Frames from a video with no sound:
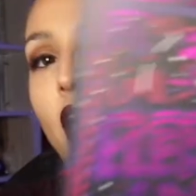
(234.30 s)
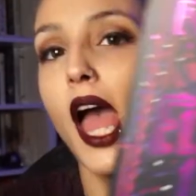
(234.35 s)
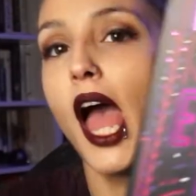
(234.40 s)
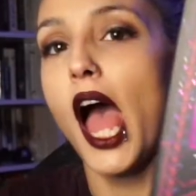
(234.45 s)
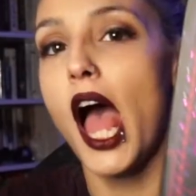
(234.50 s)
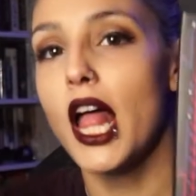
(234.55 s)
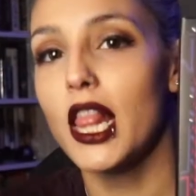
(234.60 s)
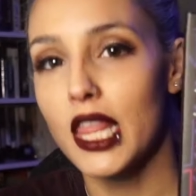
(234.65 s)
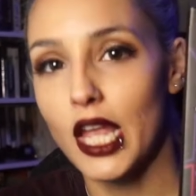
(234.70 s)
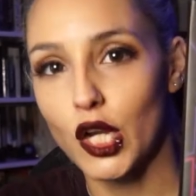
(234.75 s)

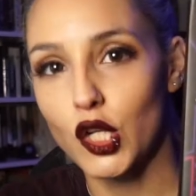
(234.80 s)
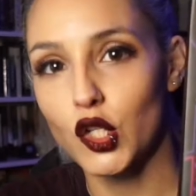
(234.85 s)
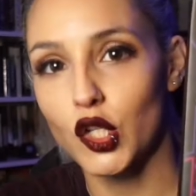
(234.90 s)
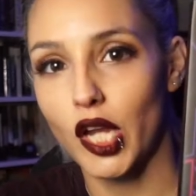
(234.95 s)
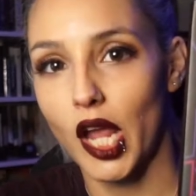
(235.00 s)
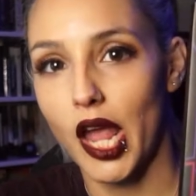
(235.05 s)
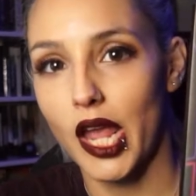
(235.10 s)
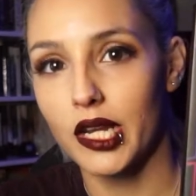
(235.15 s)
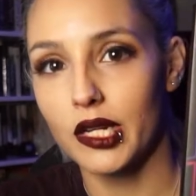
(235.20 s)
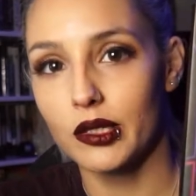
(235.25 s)
Electric
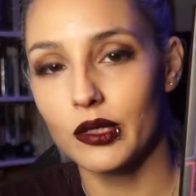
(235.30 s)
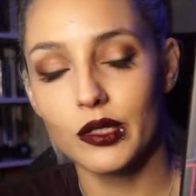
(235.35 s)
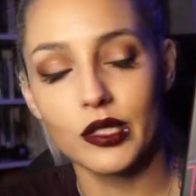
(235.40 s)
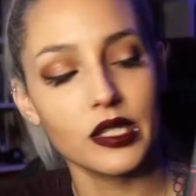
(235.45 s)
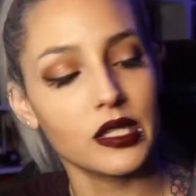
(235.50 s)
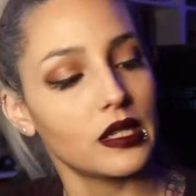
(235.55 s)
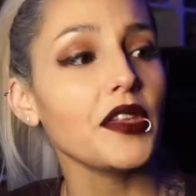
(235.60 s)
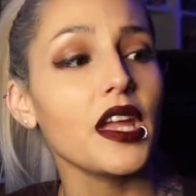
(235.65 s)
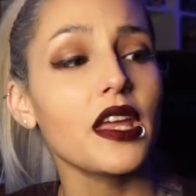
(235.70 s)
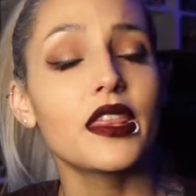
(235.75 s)

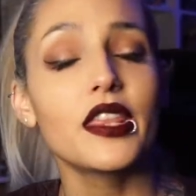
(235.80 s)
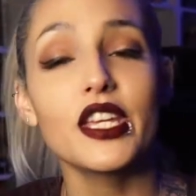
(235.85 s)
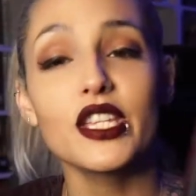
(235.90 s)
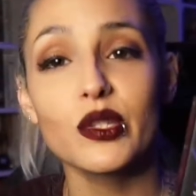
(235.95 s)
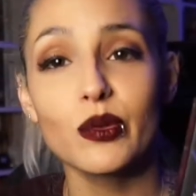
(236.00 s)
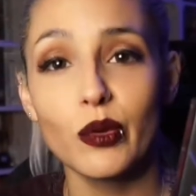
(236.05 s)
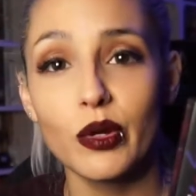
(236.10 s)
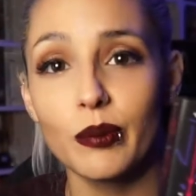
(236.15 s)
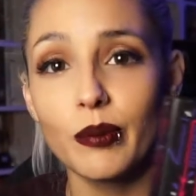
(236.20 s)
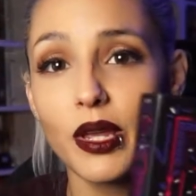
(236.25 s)
Idols. This
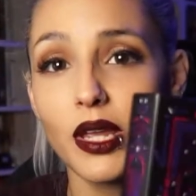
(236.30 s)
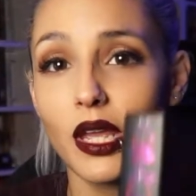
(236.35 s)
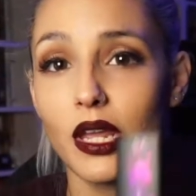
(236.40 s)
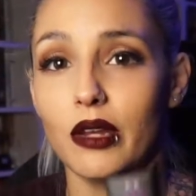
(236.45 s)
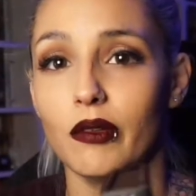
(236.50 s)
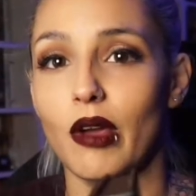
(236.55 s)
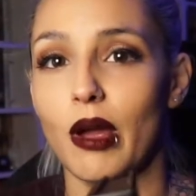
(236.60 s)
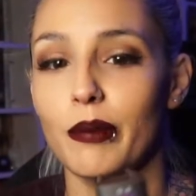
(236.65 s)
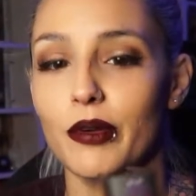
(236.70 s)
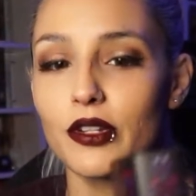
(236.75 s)
one by Katie
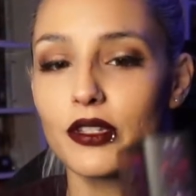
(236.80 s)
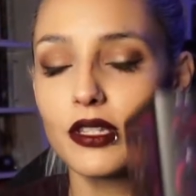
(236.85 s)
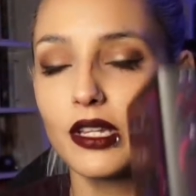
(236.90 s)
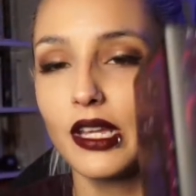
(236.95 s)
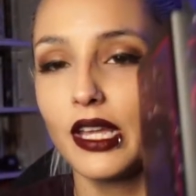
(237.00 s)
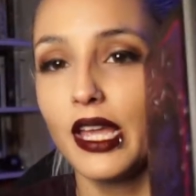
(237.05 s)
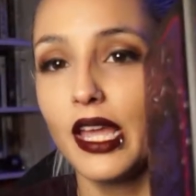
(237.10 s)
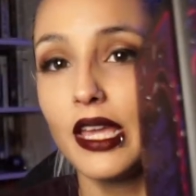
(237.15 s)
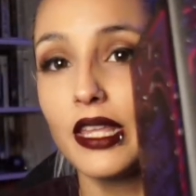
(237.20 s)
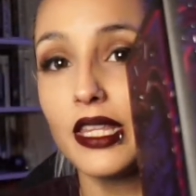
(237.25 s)
Roberts.
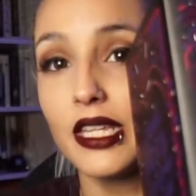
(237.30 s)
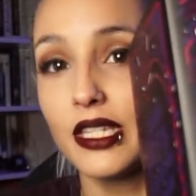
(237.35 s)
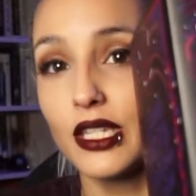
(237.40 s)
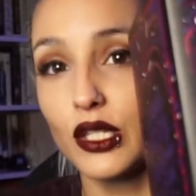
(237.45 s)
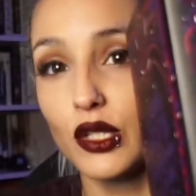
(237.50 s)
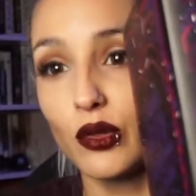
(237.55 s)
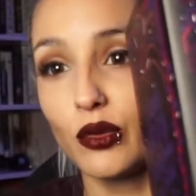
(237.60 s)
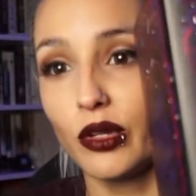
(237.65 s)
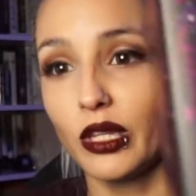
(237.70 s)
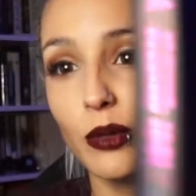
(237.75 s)
This is
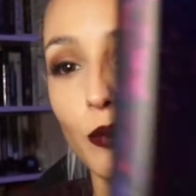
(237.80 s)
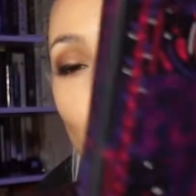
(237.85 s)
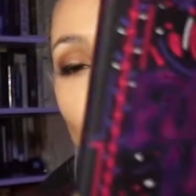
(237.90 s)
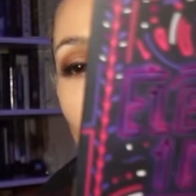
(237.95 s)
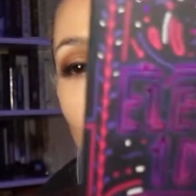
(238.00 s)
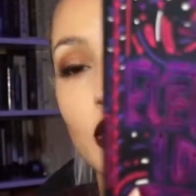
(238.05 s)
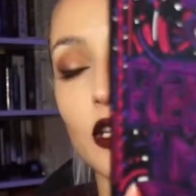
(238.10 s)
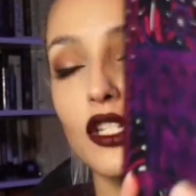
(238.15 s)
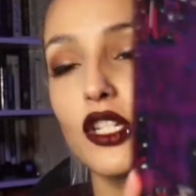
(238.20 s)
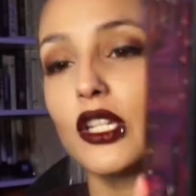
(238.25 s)
a really pretty
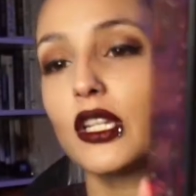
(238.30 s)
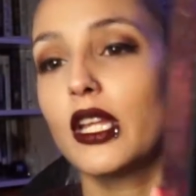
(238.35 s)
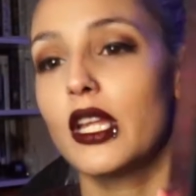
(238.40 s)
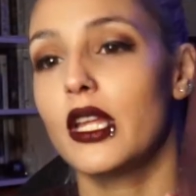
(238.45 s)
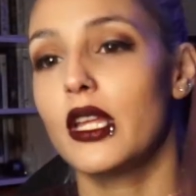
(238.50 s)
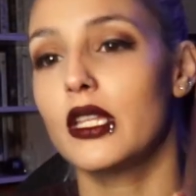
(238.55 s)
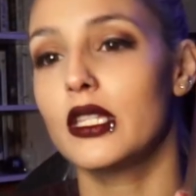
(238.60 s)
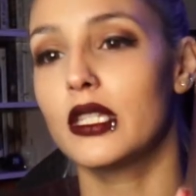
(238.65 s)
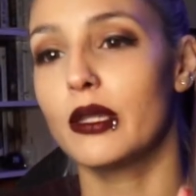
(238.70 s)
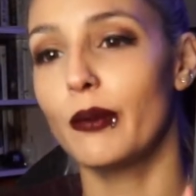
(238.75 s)
edition. It
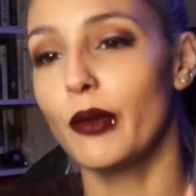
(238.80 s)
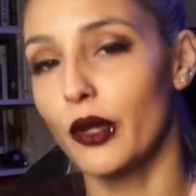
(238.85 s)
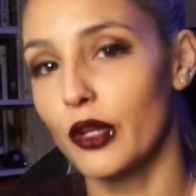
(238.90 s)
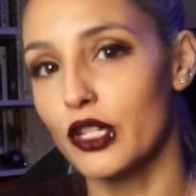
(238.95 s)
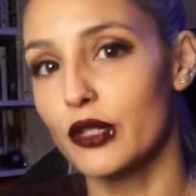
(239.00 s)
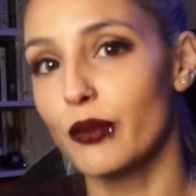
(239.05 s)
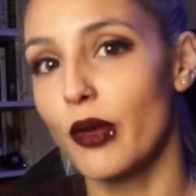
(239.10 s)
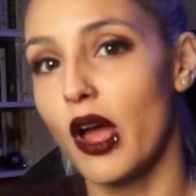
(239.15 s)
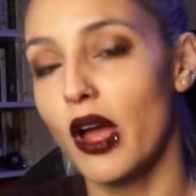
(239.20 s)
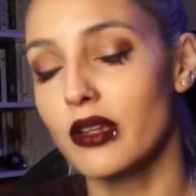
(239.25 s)
is the Bookish
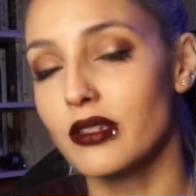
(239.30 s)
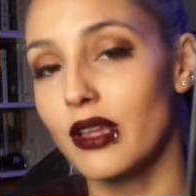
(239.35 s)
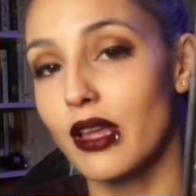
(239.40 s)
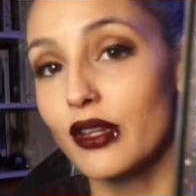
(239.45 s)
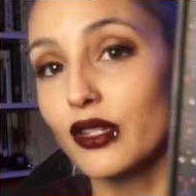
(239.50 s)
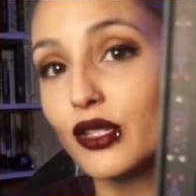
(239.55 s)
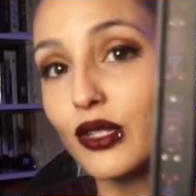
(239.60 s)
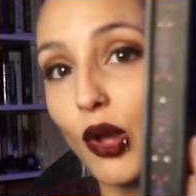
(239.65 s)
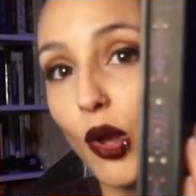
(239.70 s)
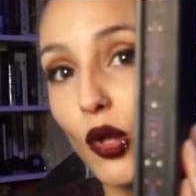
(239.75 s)
Box
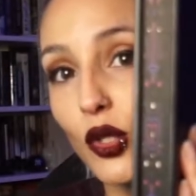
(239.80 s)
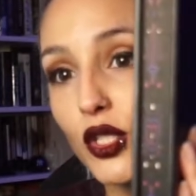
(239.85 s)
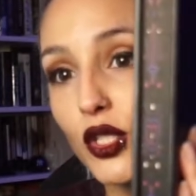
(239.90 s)
Adult